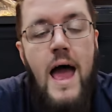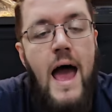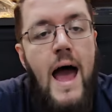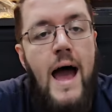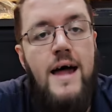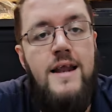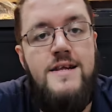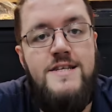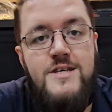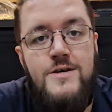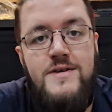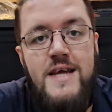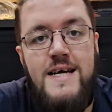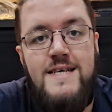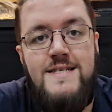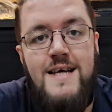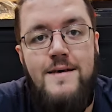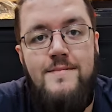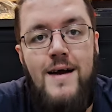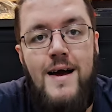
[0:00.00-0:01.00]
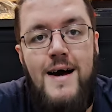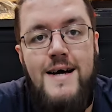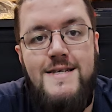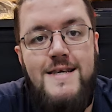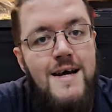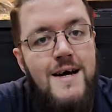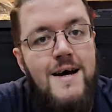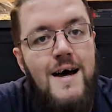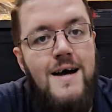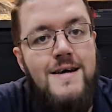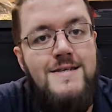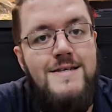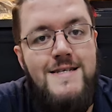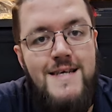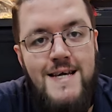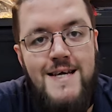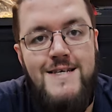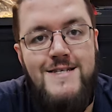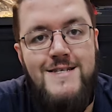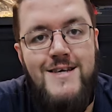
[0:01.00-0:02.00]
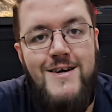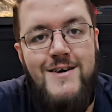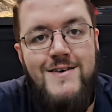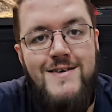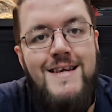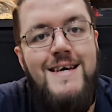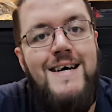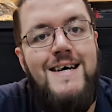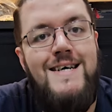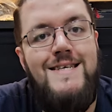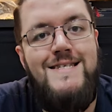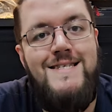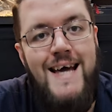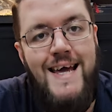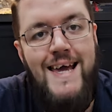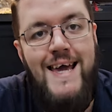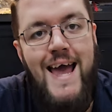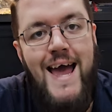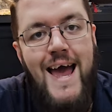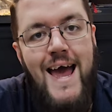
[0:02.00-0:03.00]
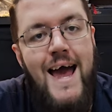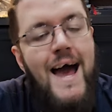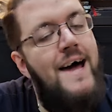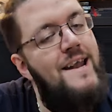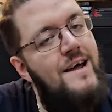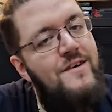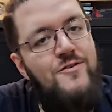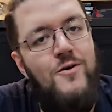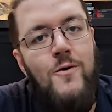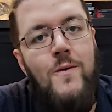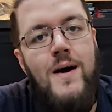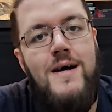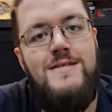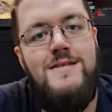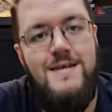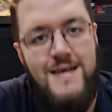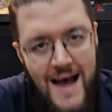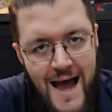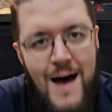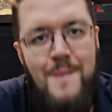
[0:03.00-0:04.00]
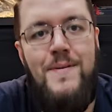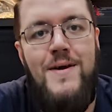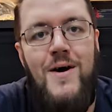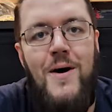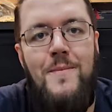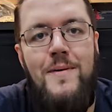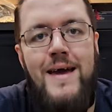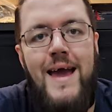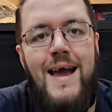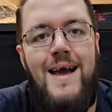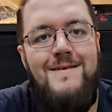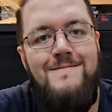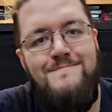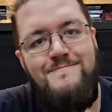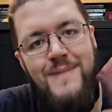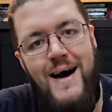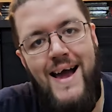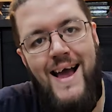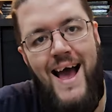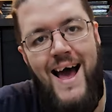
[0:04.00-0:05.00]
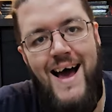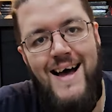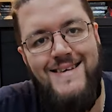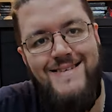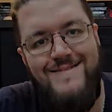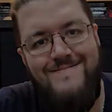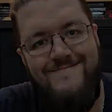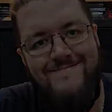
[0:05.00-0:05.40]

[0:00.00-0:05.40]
And until next time, guys, see you soon. Take care. And as always, happy hobbying. Bye, guys.